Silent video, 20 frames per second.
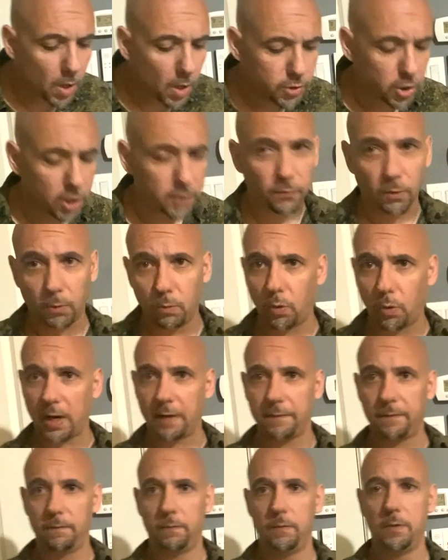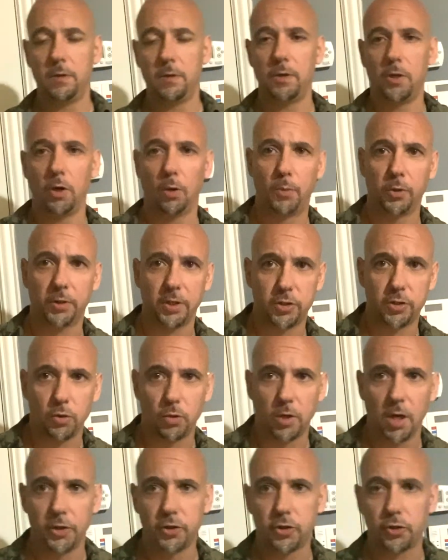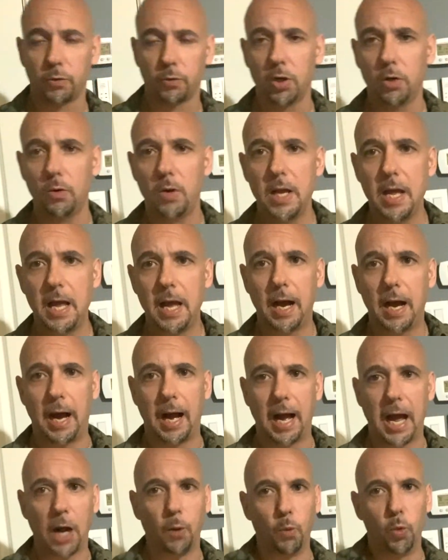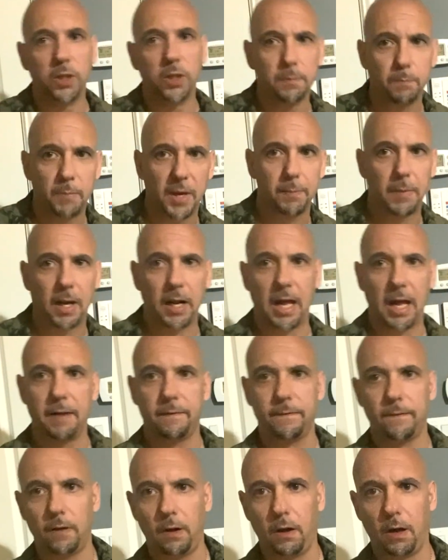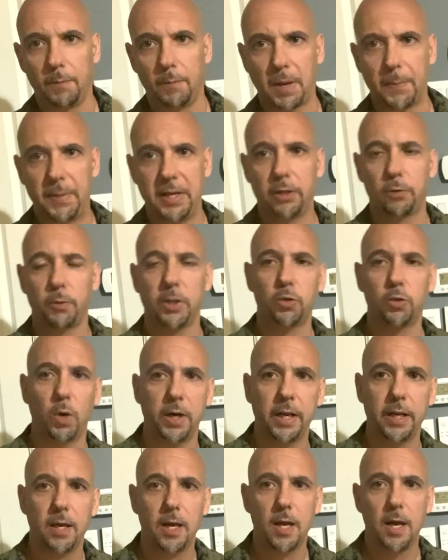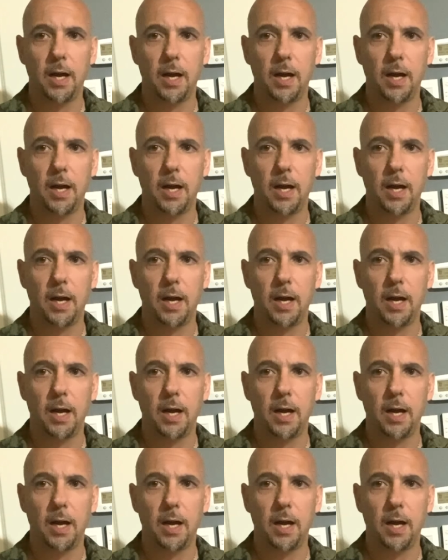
just from what I've put these two guns through, I wouldn't bet my life on my P320.